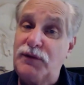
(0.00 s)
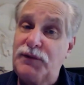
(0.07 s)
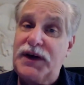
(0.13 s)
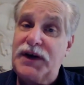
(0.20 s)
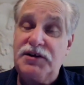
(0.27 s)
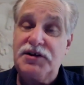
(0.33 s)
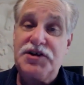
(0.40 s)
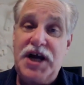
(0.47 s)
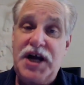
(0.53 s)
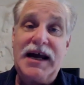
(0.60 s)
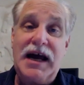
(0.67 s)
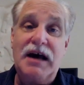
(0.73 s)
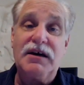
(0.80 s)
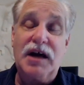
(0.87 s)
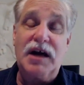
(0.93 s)
Don't forget to
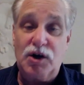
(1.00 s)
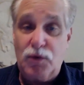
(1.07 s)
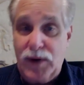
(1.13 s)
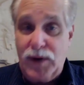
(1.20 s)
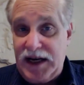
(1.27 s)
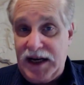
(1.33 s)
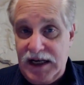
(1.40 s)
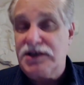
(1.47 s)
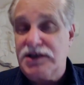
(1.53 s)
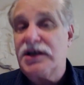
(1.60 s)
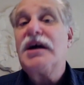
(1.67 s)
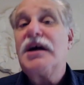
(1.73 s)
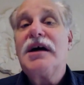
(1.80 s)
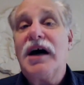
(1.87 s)
check out our quick hits.